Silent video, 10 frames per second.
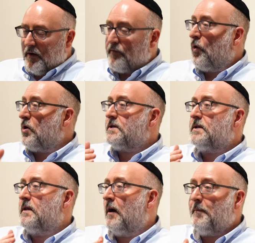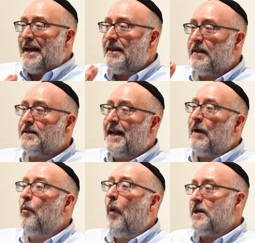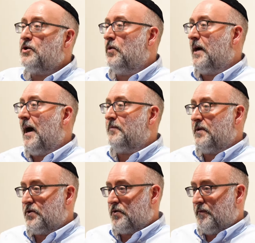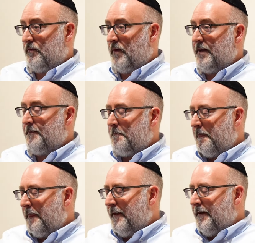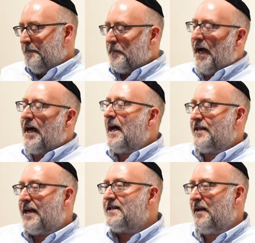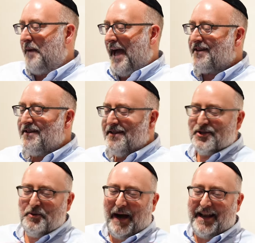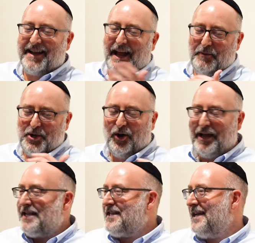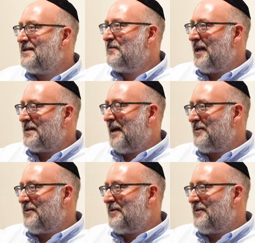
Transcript: of course, there are many things that I want to accomplish, right? I'll, I'll take a step back. So Monica and I were talking, as, as, we, as